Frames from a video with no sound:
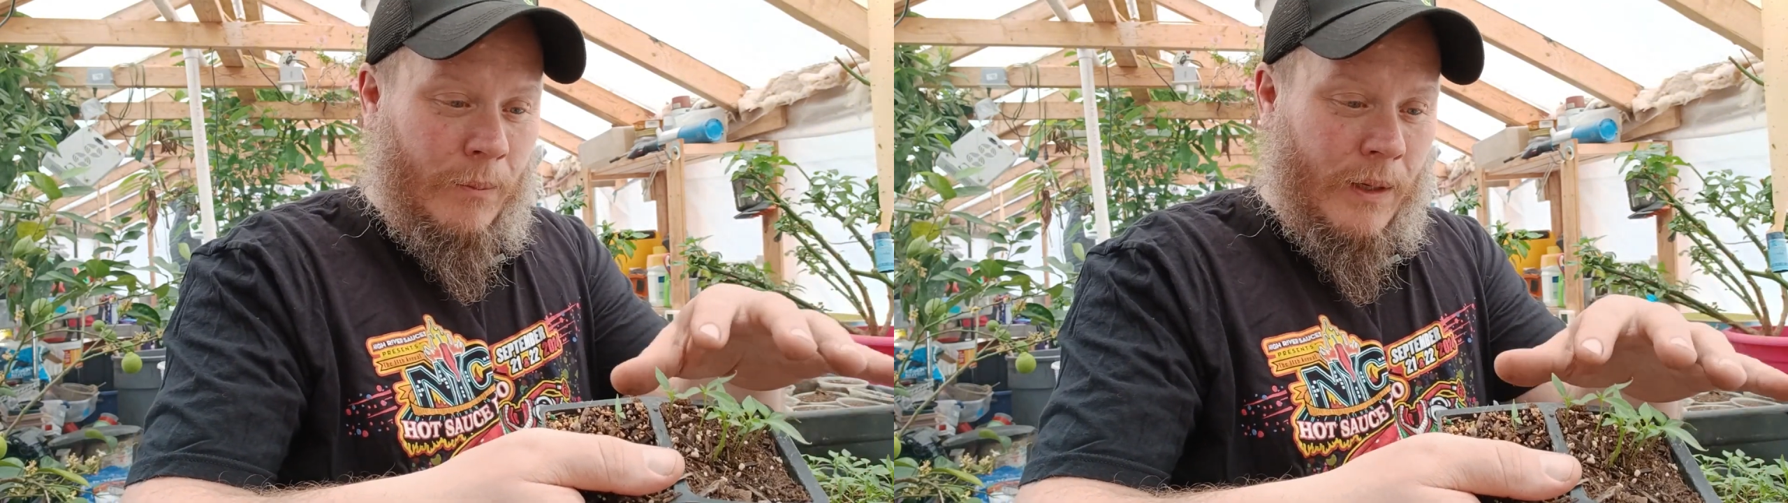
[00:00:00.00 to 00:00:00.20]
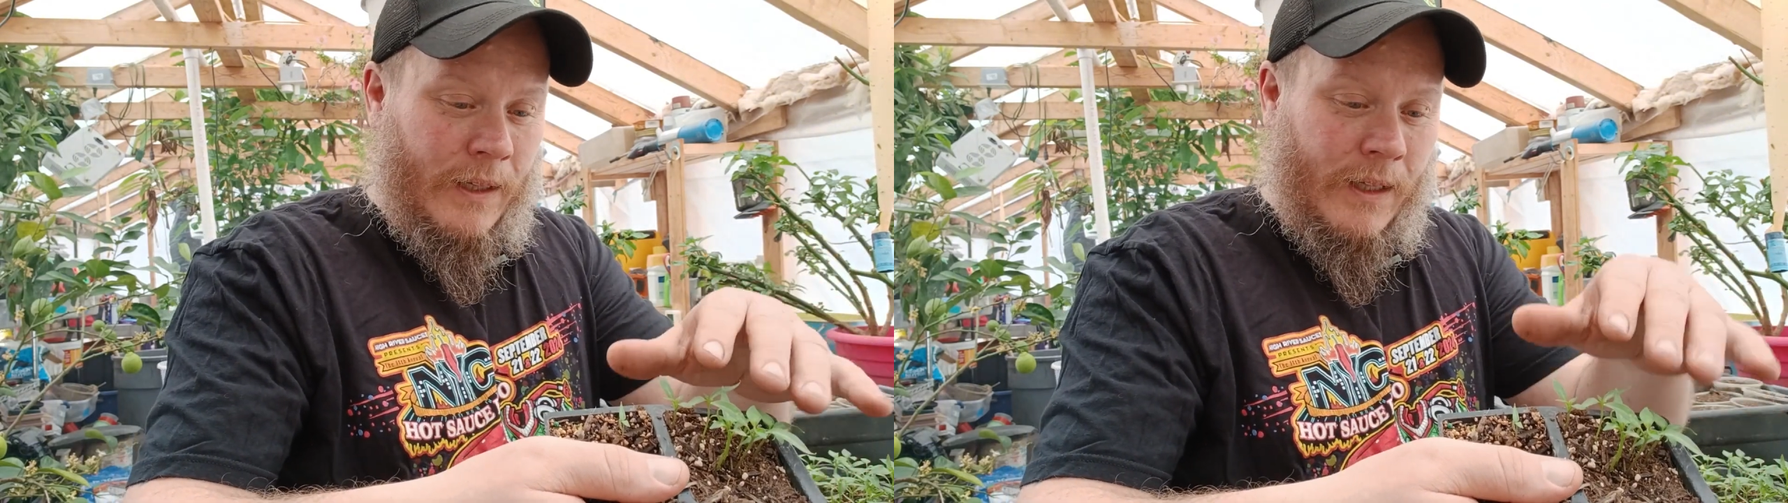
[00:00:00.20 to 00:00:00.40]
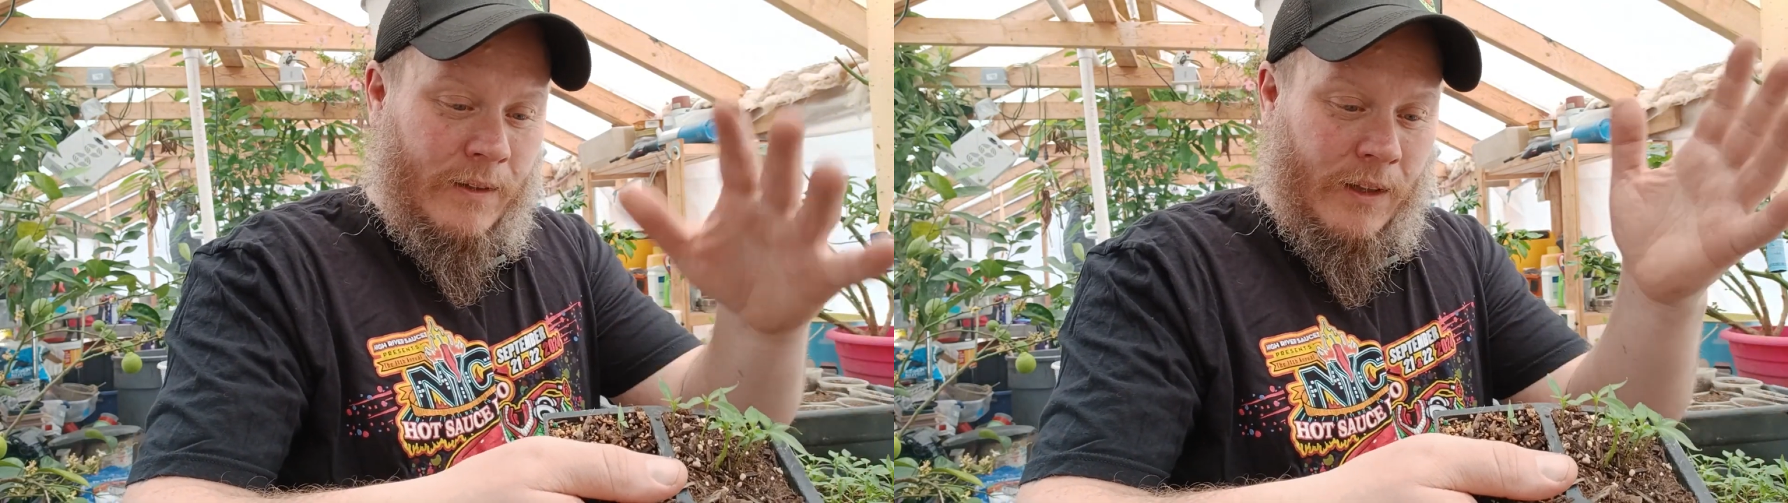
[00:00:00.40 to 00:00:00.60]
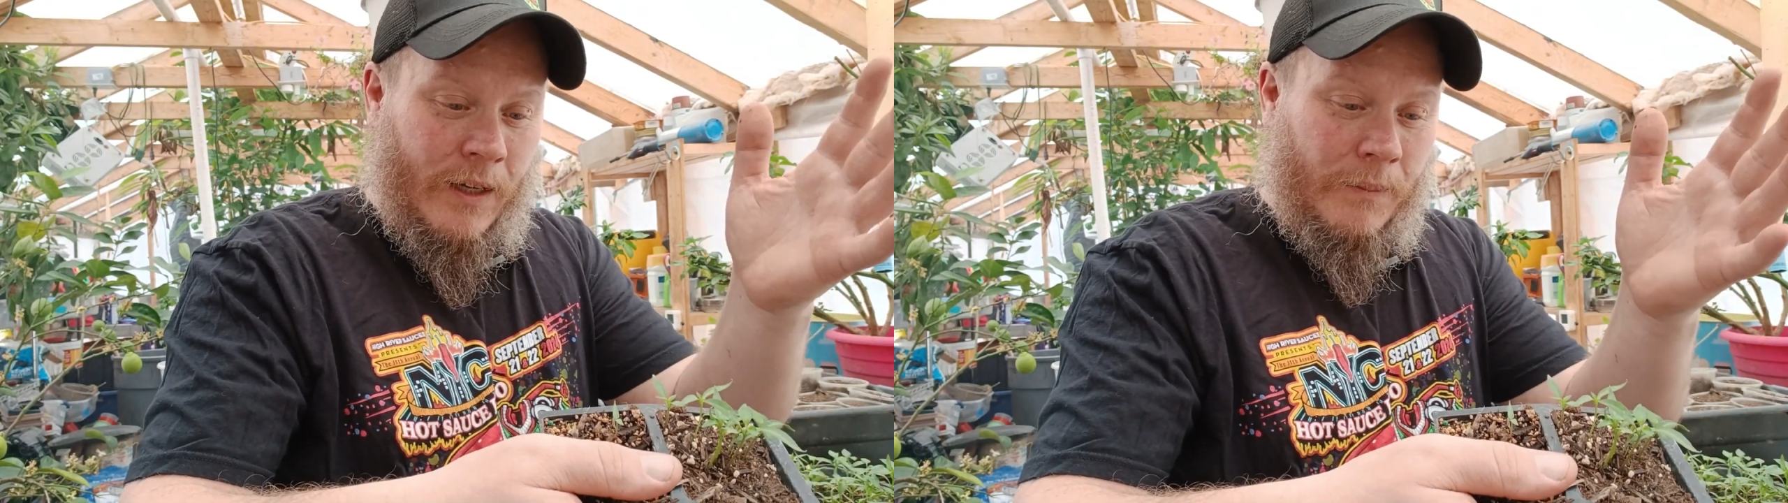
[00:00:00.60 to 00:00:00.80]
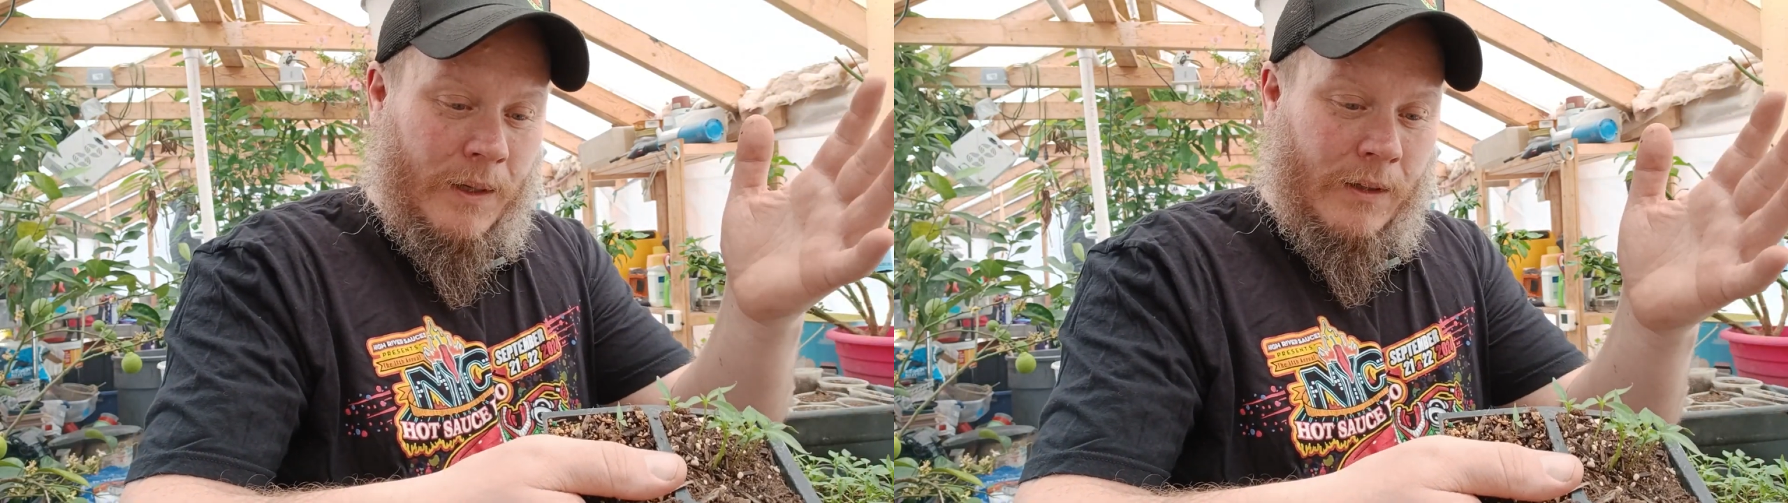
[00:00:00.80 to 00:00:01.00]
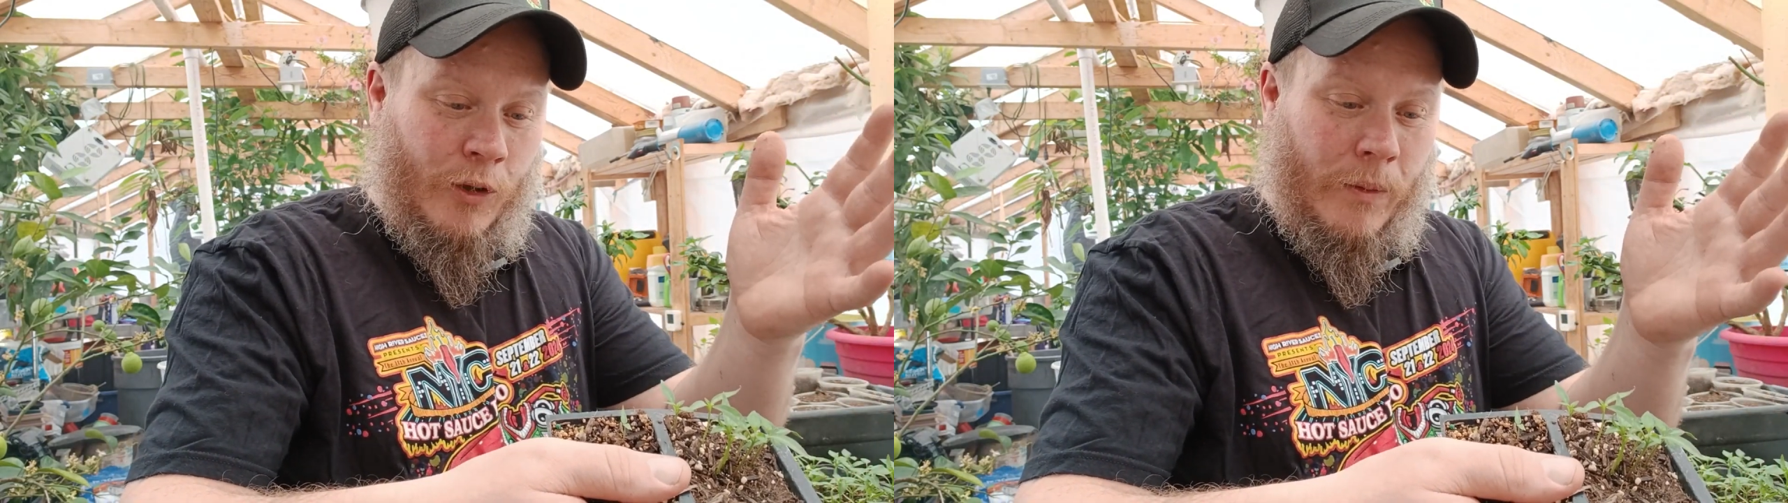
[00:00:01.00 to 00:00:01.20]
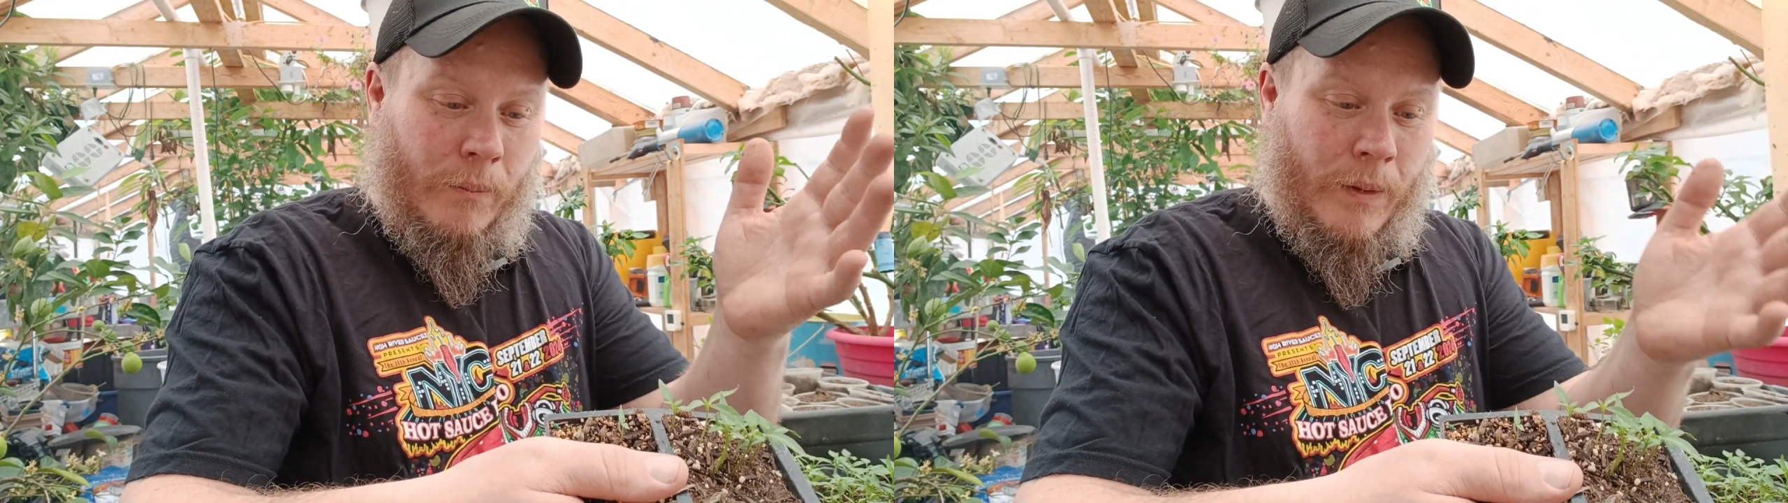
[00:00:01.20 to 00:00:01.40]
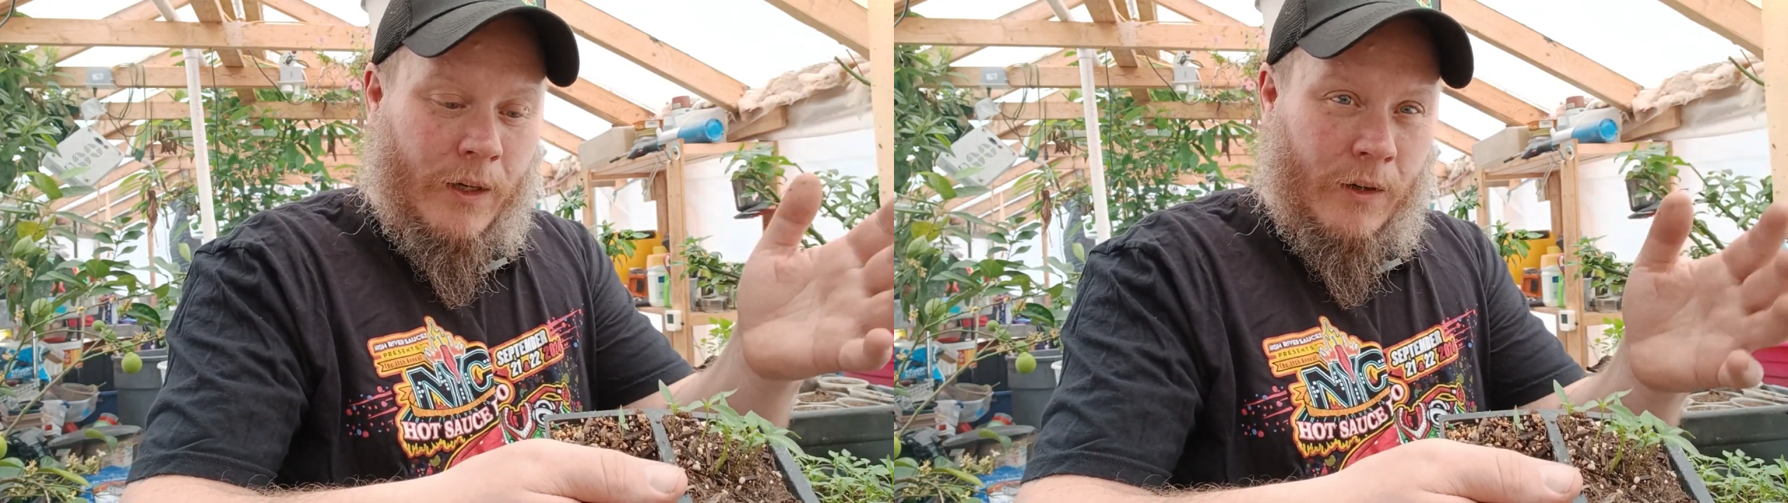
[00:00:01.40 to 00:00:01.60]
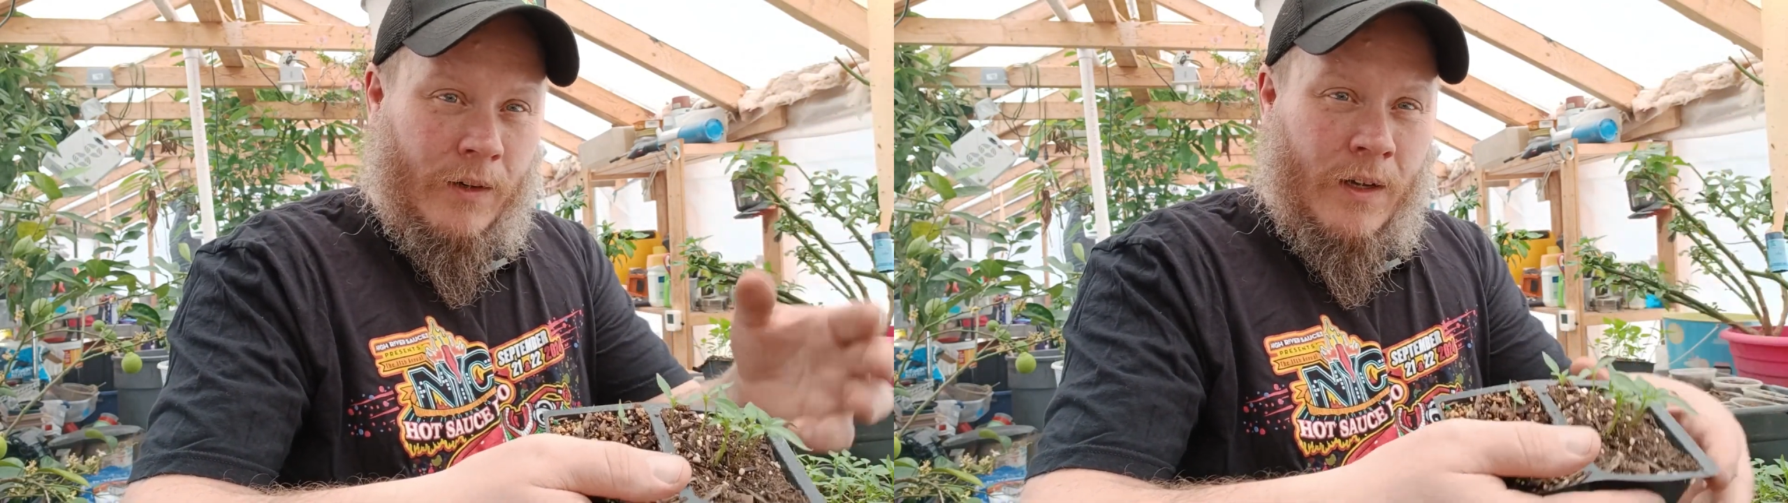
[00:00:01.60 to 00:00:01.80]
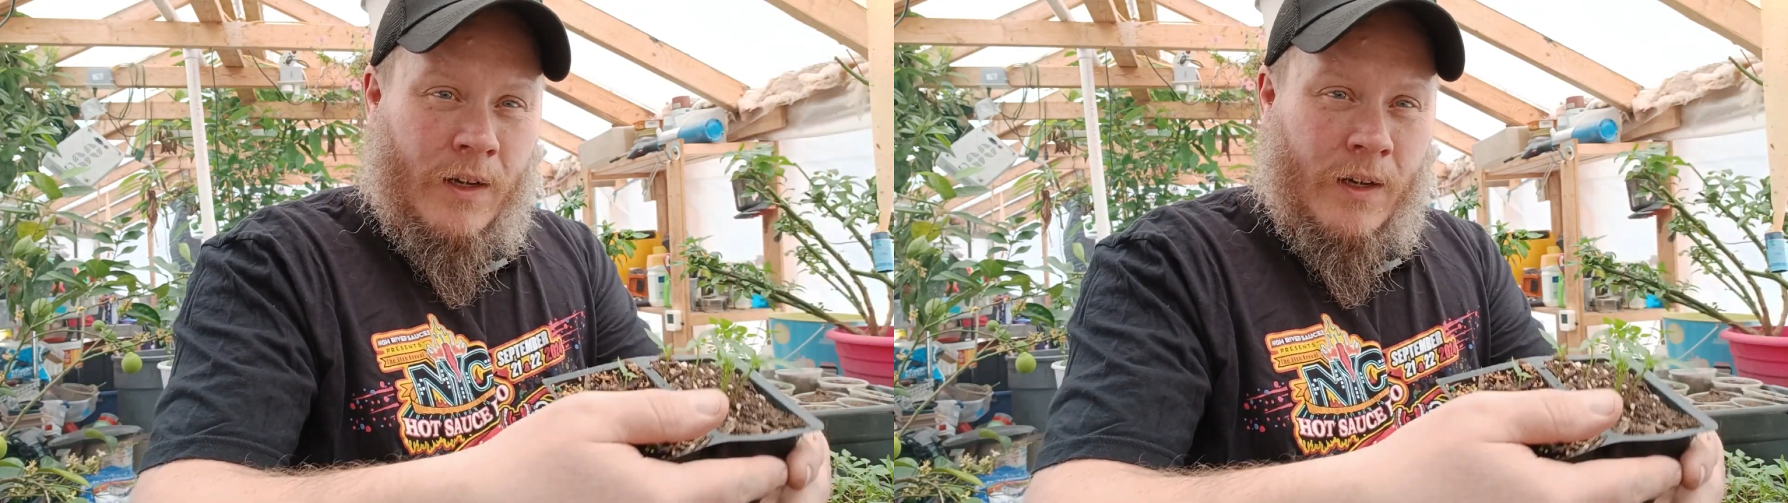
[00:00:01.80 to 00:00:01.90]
but I'd like to let them get a little bit bigger,